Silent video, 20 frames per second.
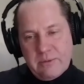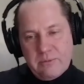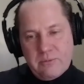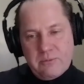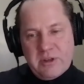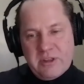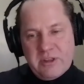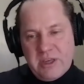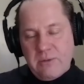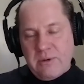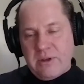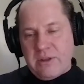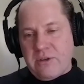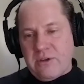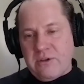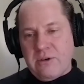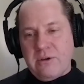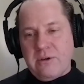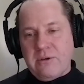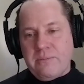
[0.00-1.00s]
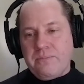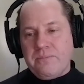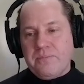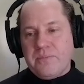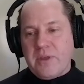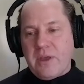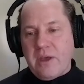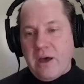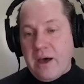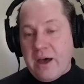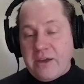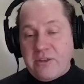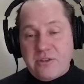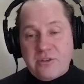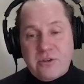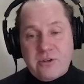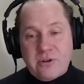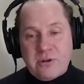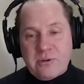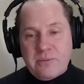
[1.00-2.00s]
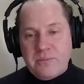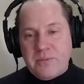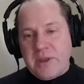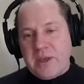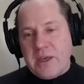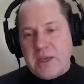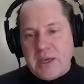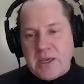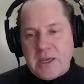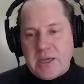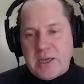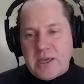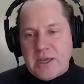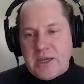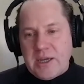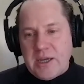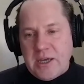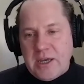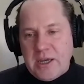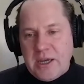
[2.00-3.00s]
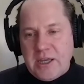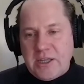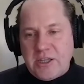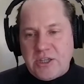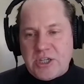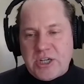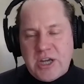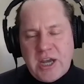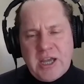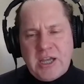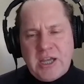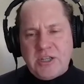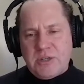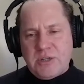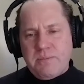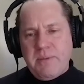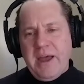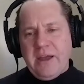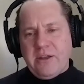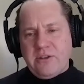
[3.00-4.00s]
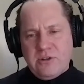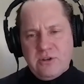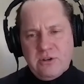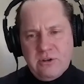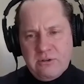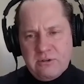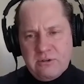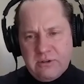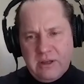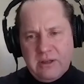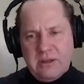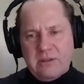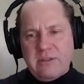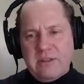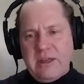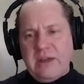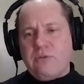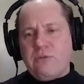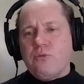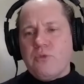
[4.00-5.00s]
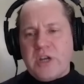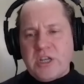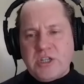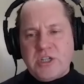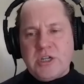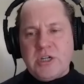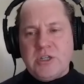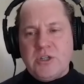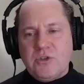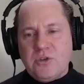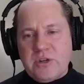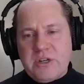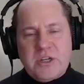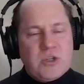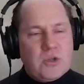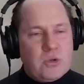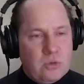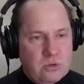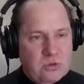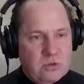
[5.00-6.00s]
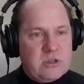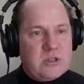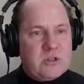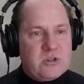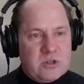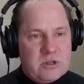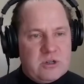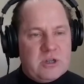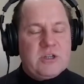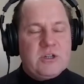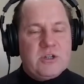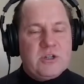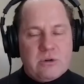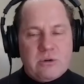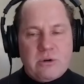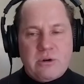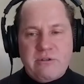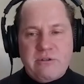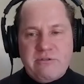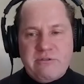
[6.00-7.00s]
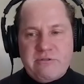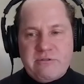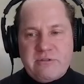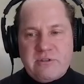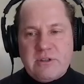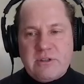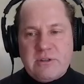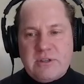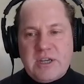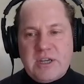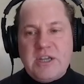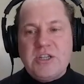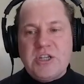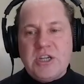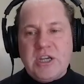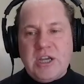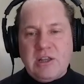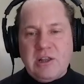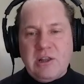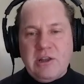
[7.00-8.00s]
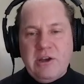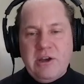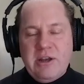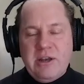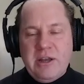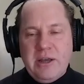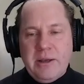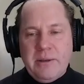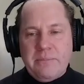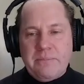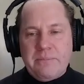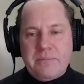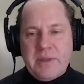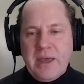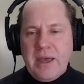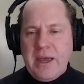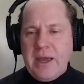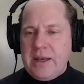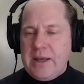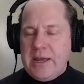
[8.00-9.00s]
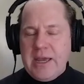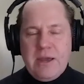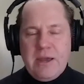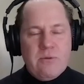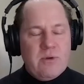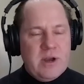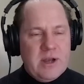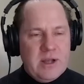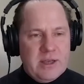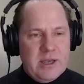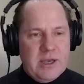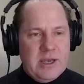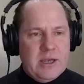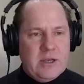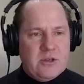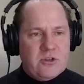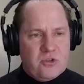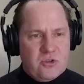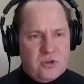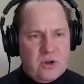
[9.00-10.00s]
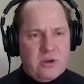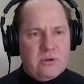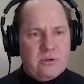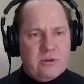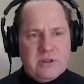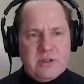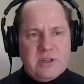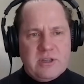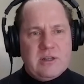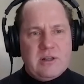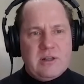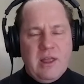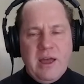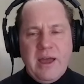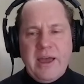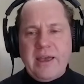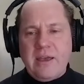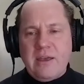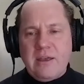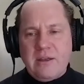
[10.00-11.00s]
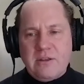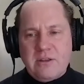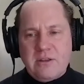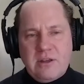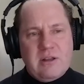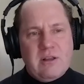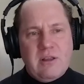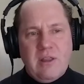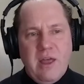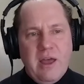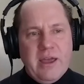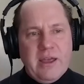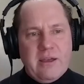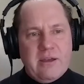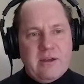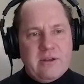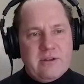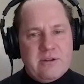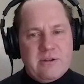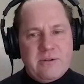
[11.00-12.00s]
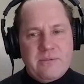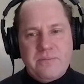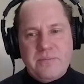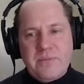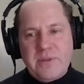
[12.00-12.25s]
once he went to high school, it changed back to that rigid traditional structure of teaching and learning, and he really struggled and didn't like it.